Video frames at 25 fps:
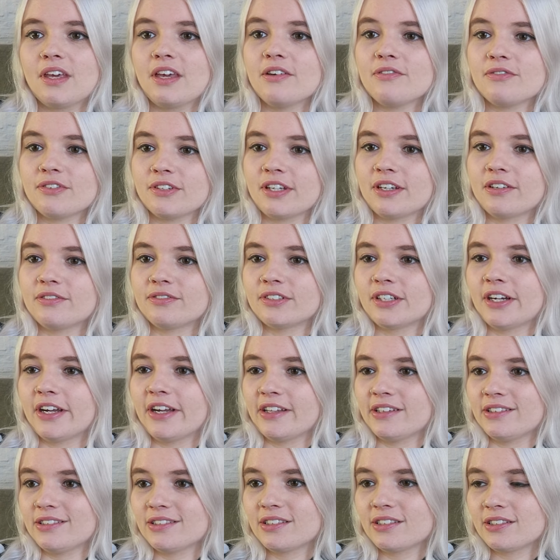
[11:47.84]
If it ever
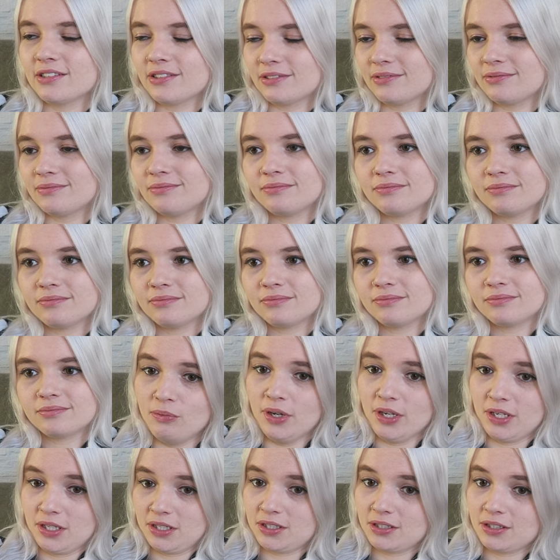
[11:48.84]
ends,
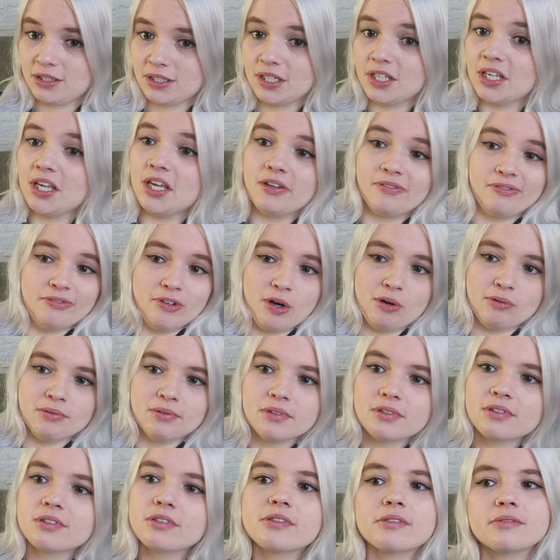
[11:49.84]
which it
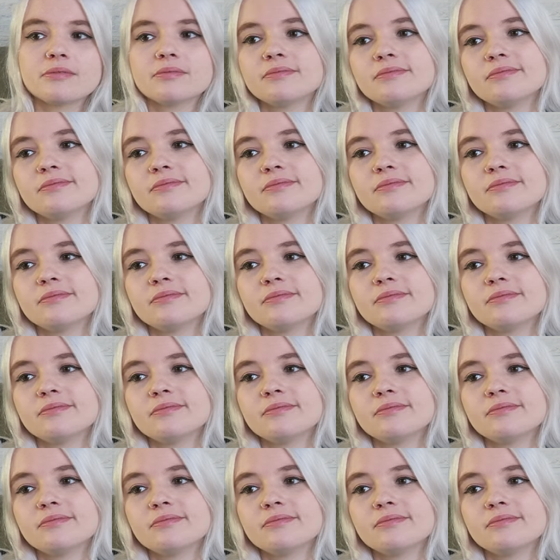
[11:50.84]
won't.